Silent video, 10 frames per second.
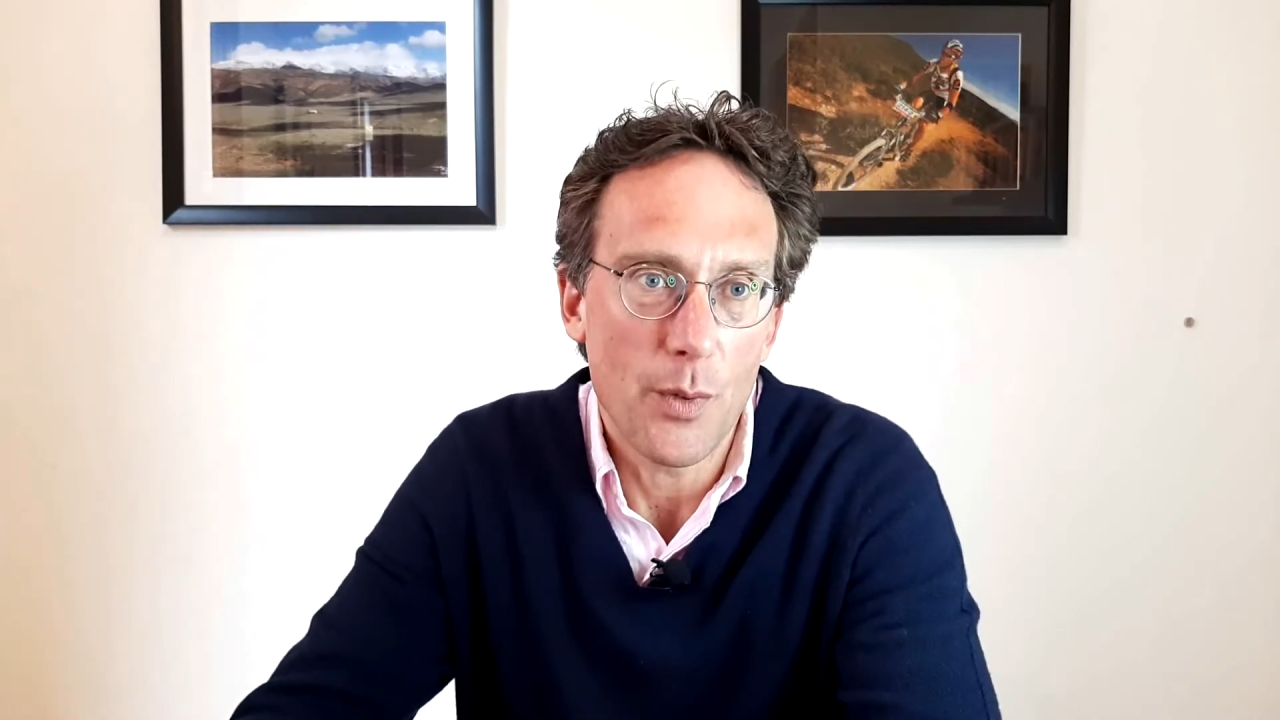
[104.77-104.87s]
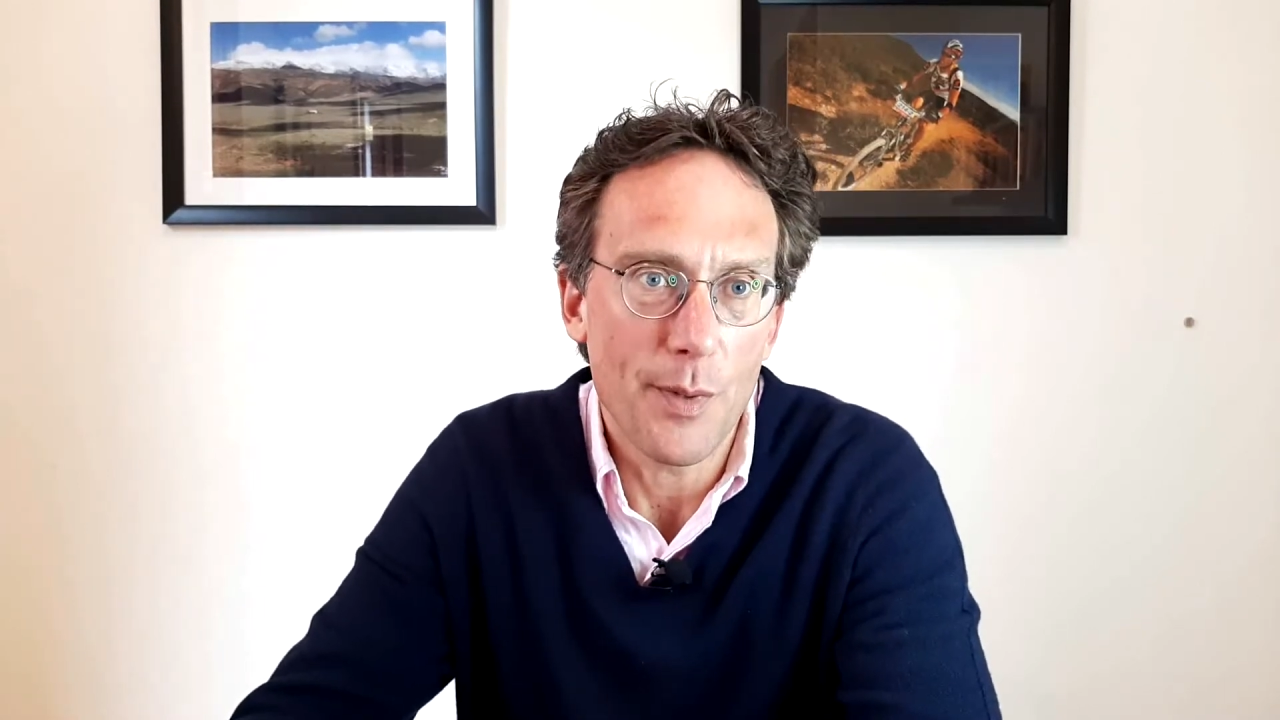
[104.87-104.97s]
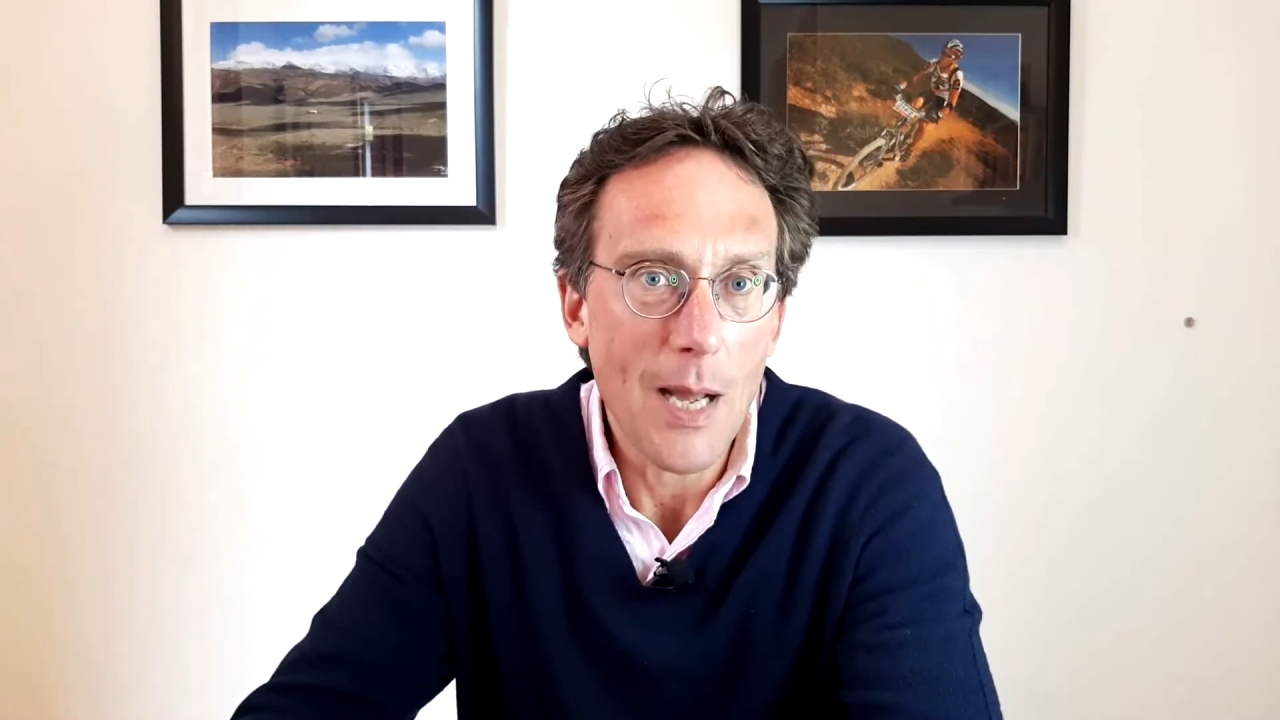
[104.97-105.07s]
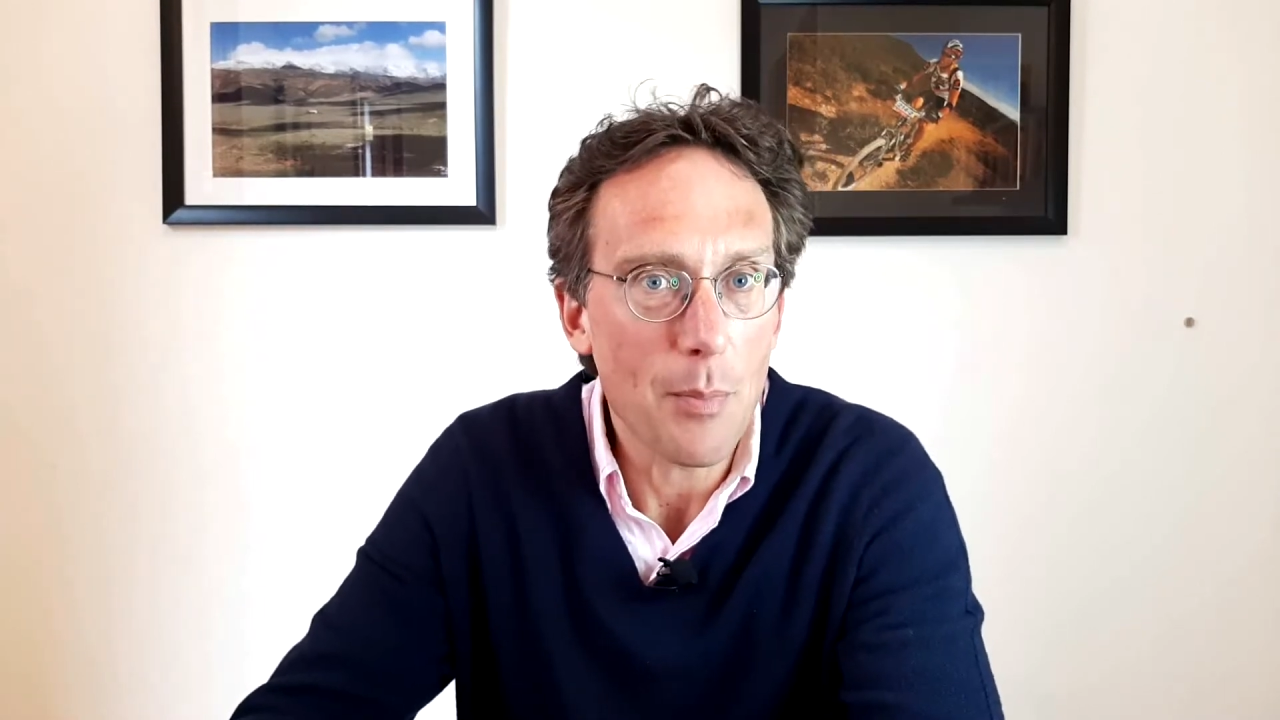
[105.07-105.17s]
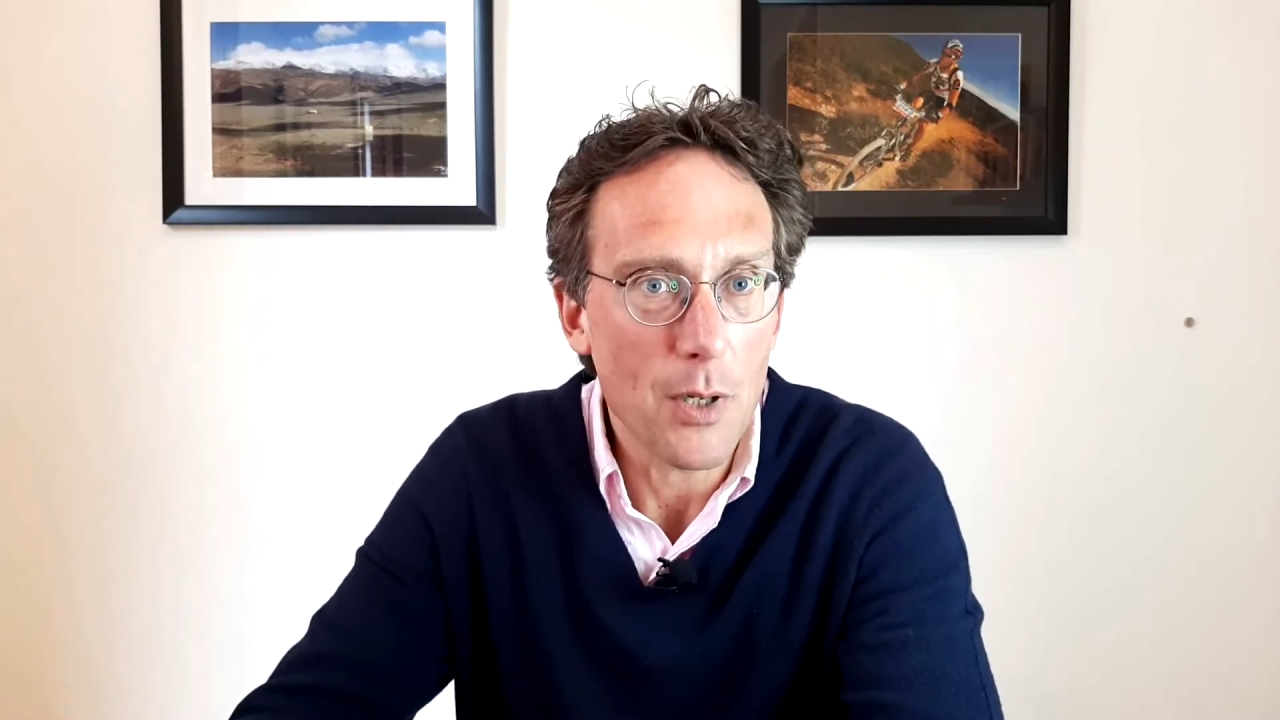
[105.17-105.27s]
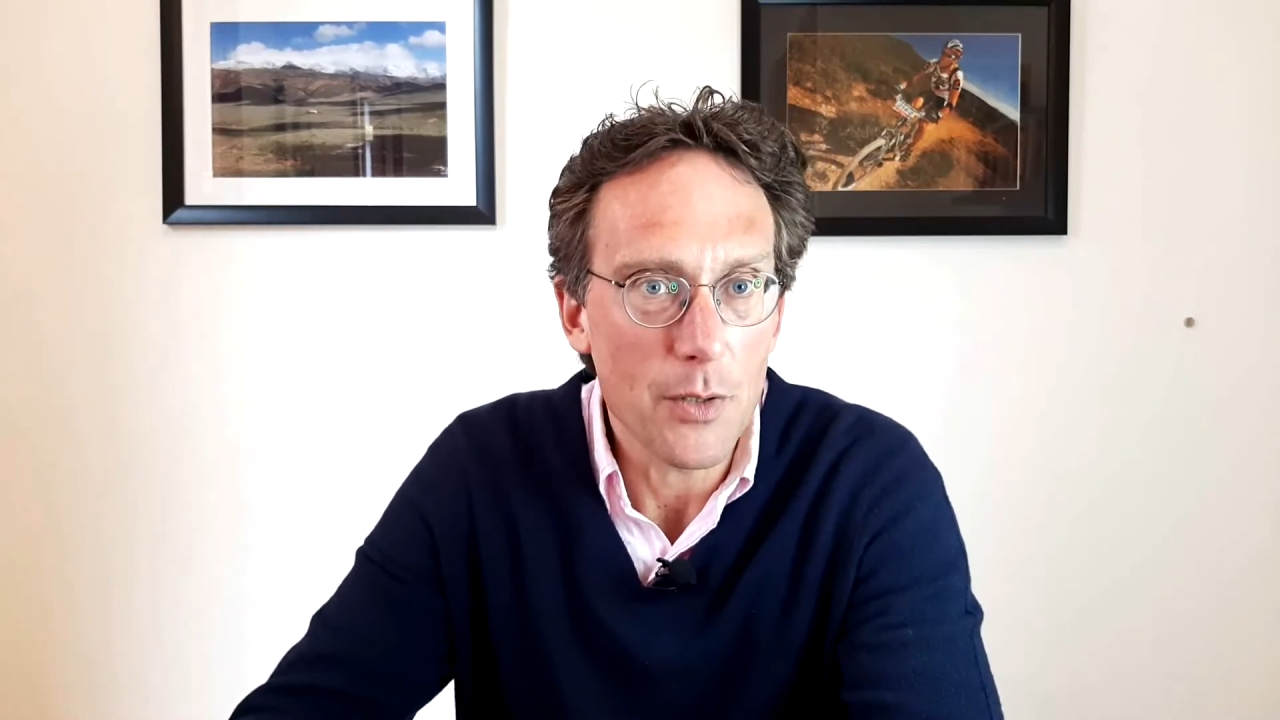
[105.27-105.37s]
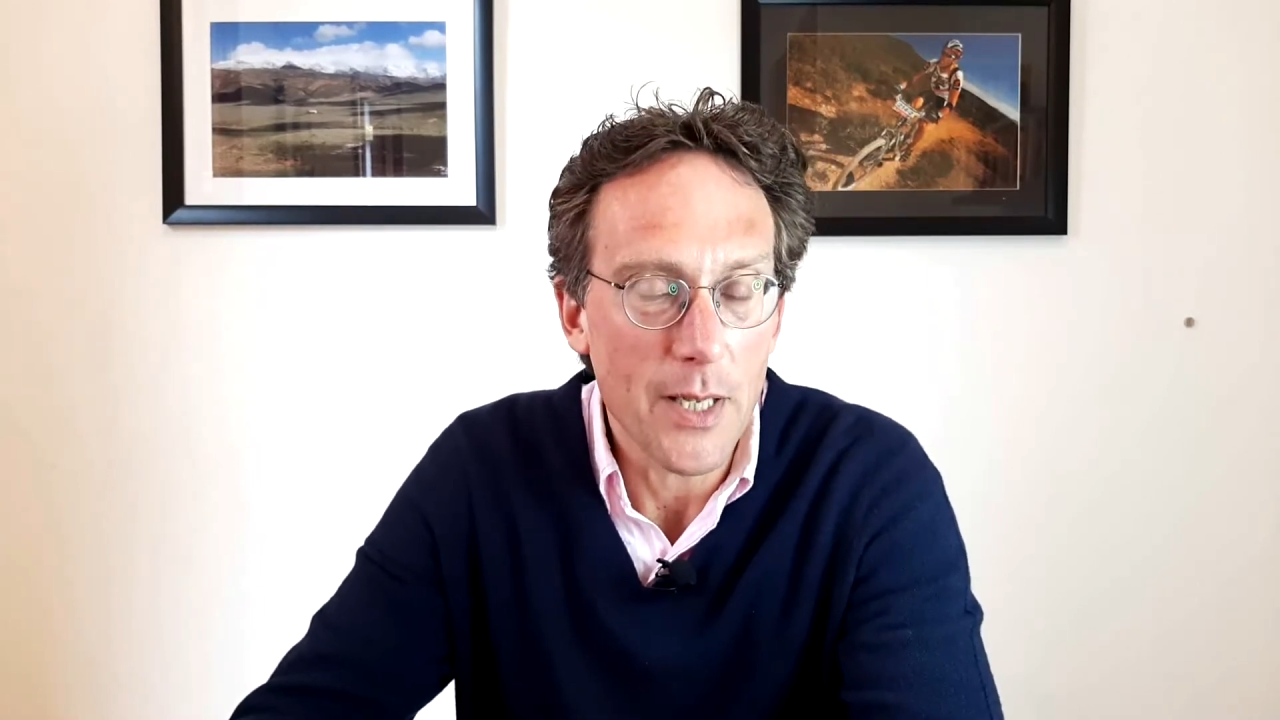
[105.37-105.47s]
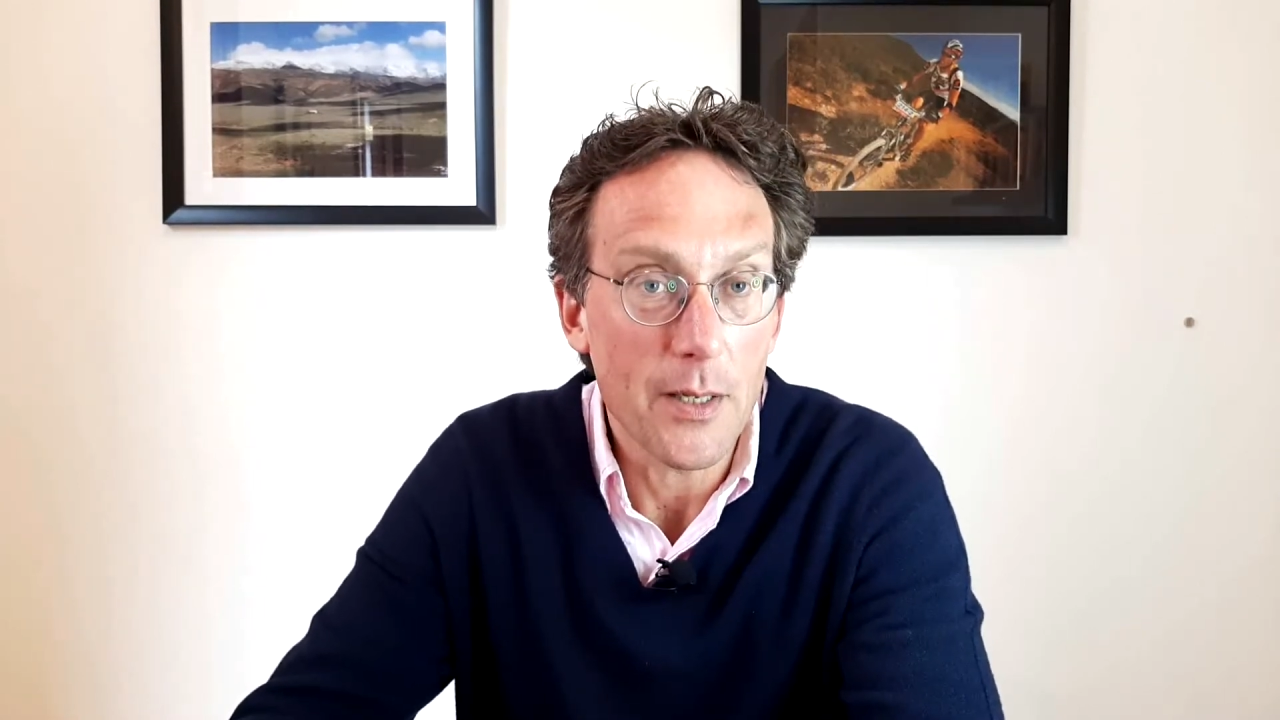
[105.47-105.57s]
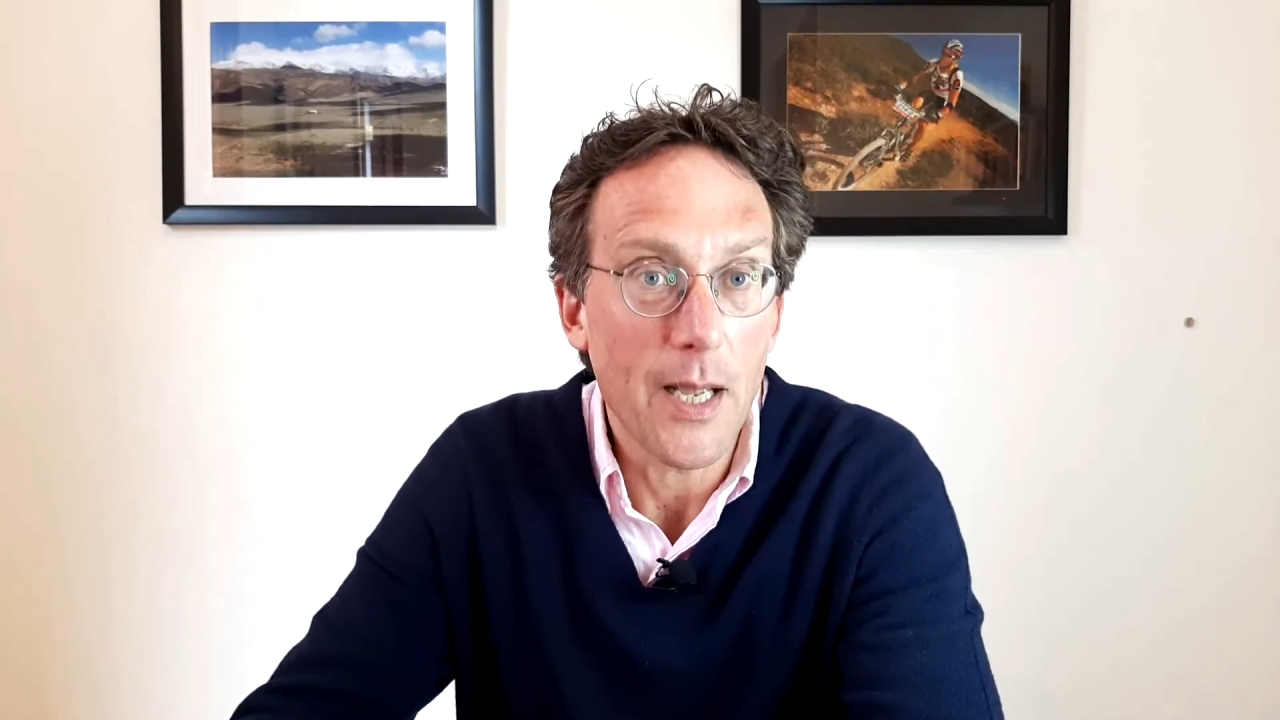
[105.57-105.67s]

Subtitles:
will upload that.